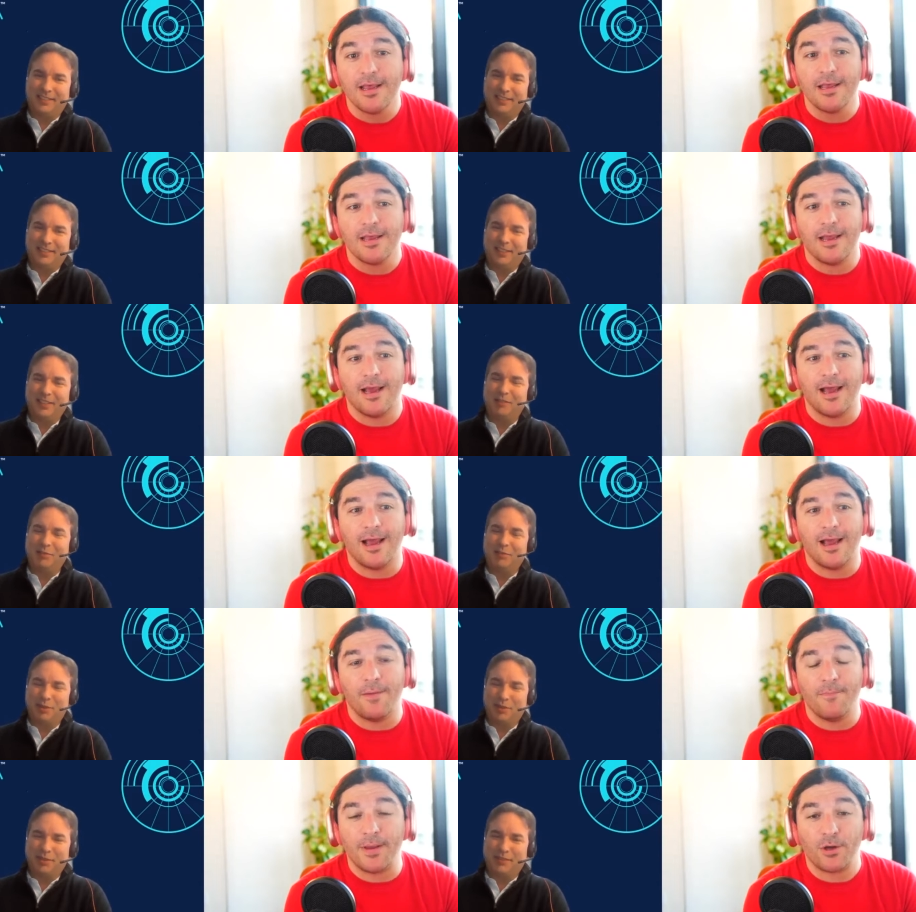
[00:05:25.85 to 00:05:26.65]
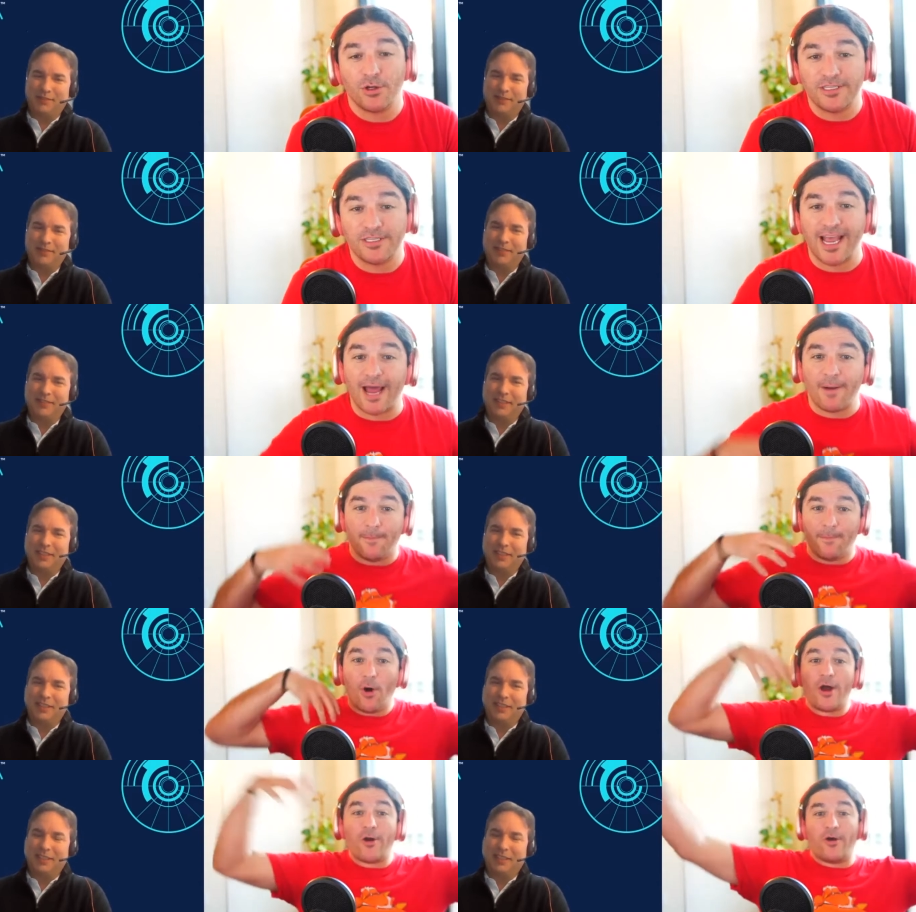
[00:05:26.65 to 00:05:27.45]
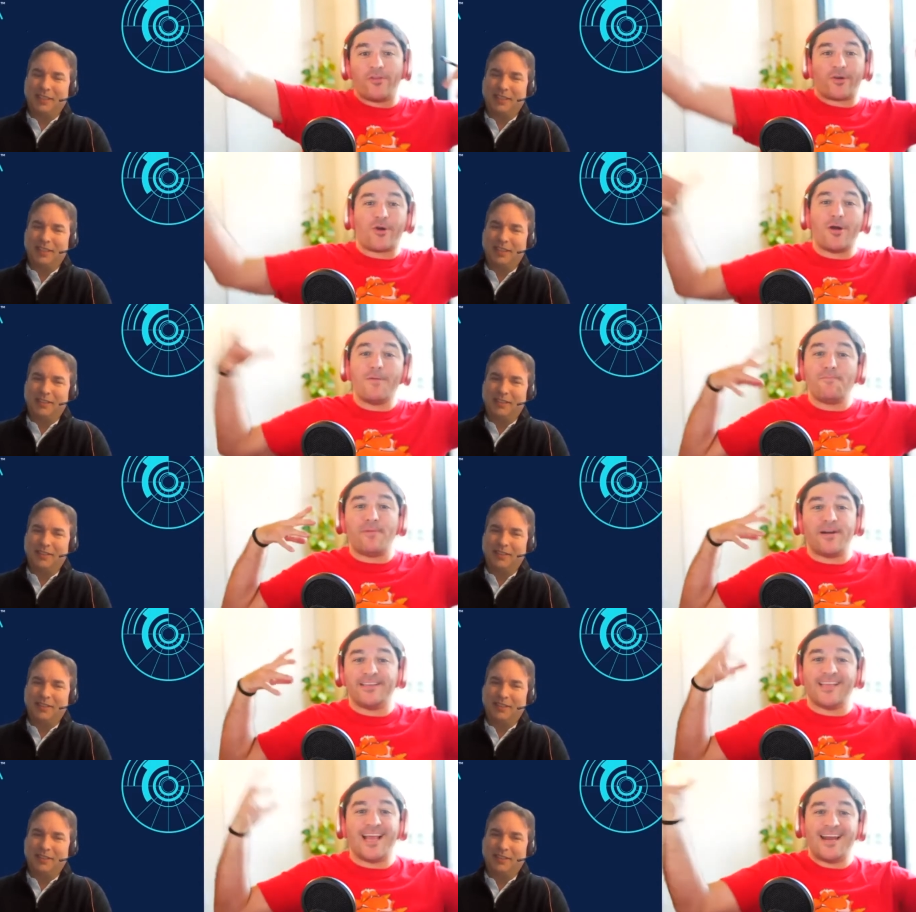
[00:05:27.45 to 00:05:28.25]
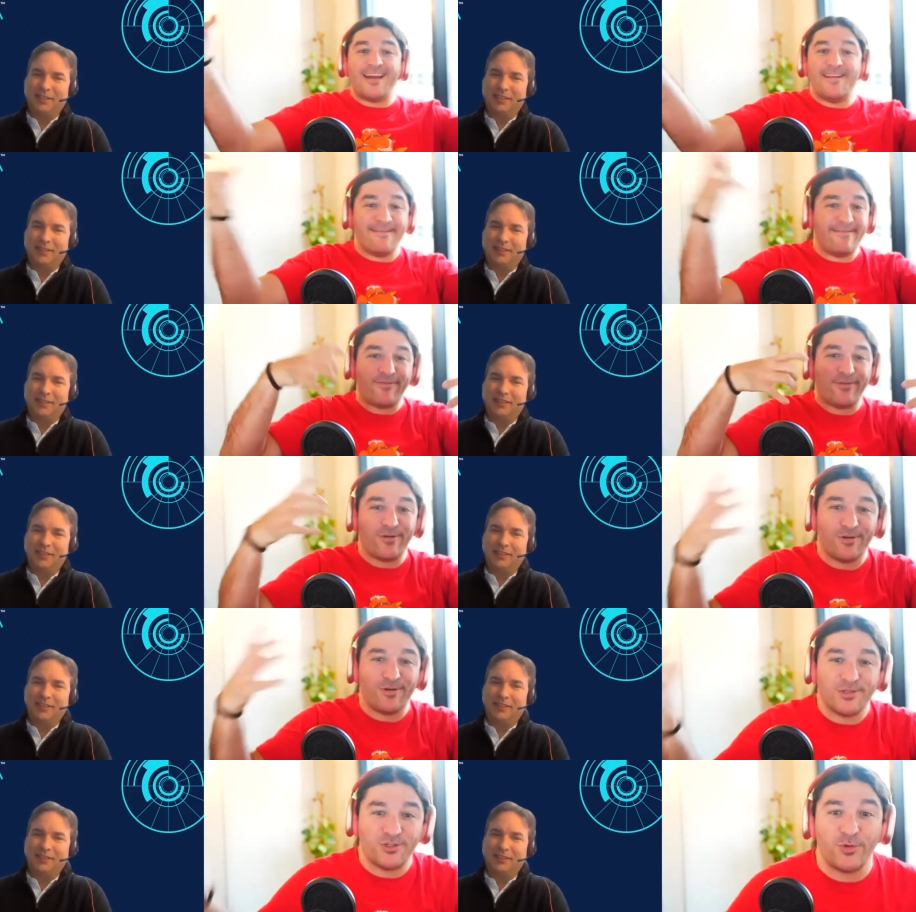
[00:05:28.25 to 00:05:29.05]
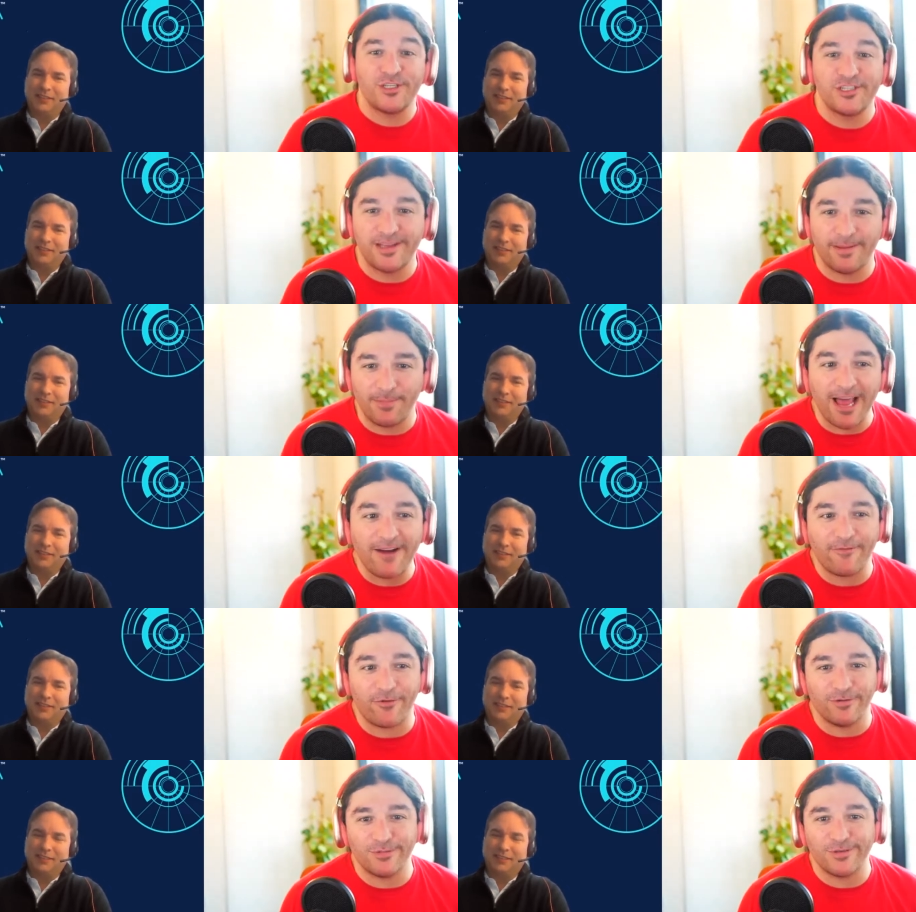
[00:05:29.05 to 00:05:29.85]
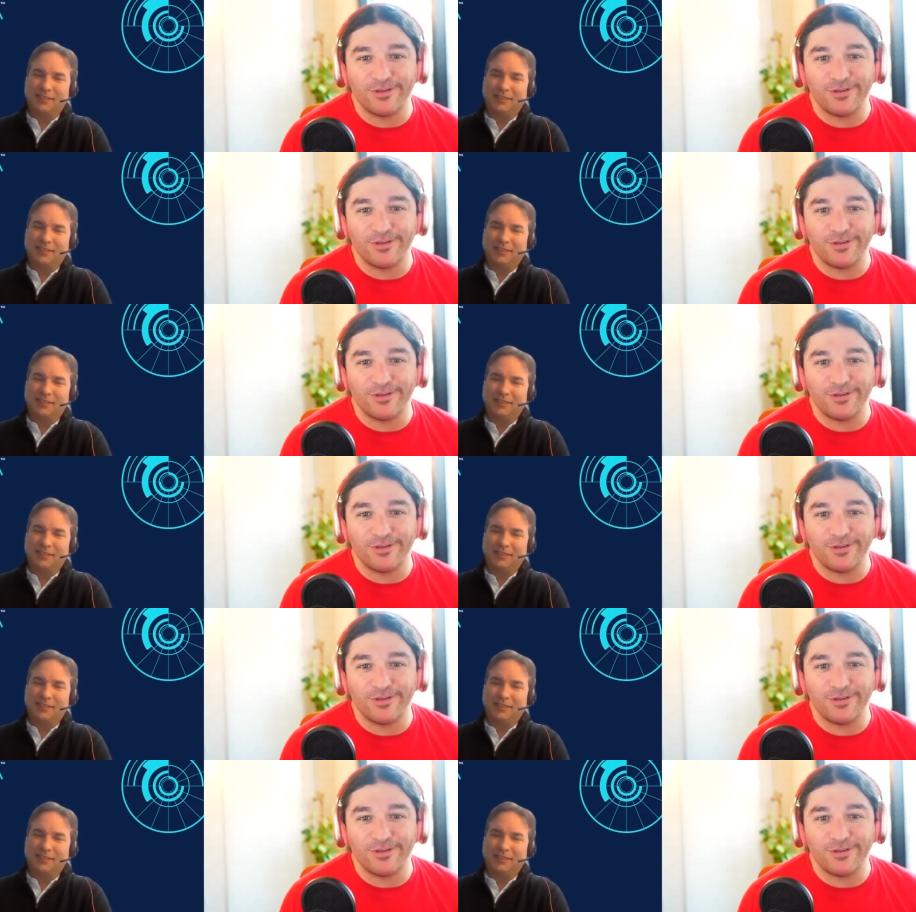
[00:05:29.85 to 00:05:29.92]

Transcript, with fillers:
Speaker 1: uh, because they had bought other companies and never switched the platforms.